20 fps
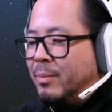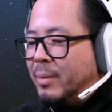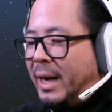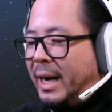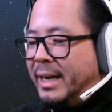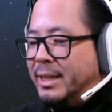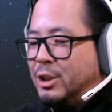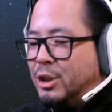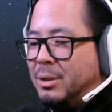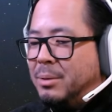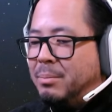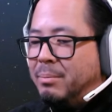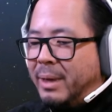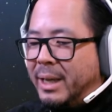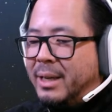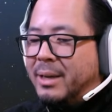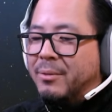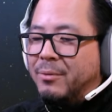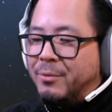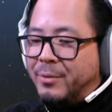I should
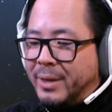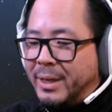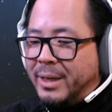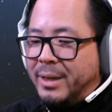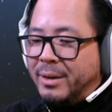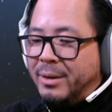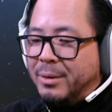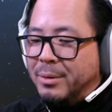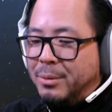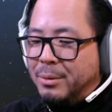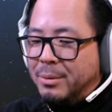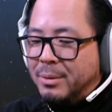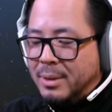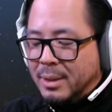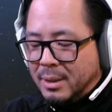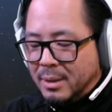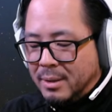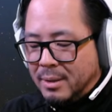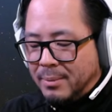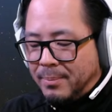make a video
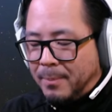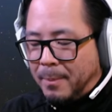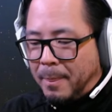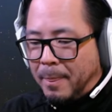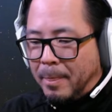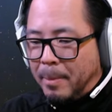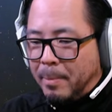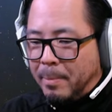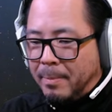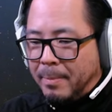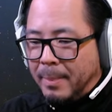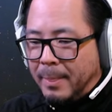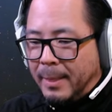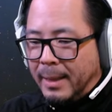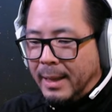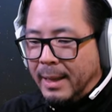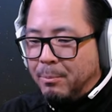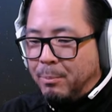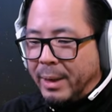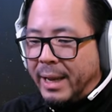
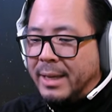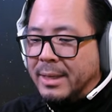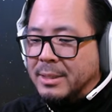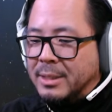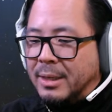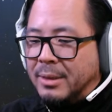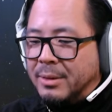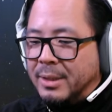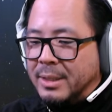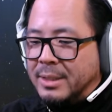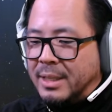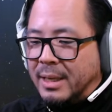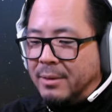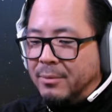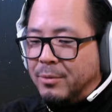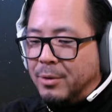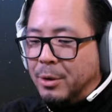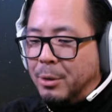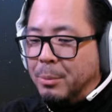and pass on this info.